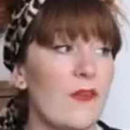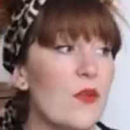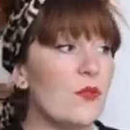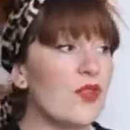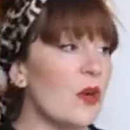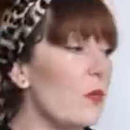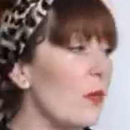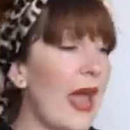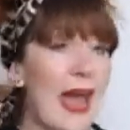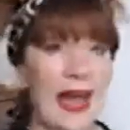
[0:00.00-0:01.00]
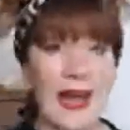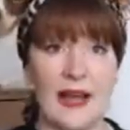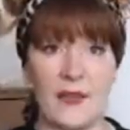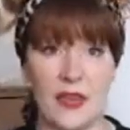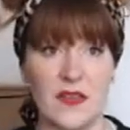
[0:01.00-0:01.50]
if you don't
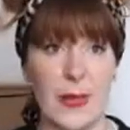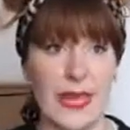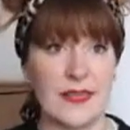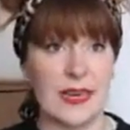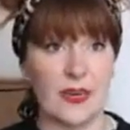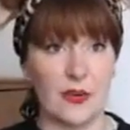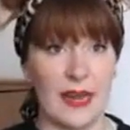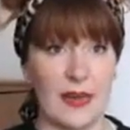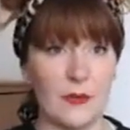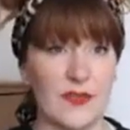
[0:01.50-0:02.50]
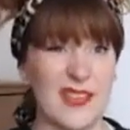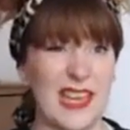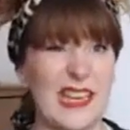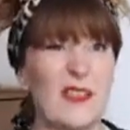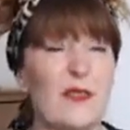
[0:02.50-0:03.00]
have a space in your house that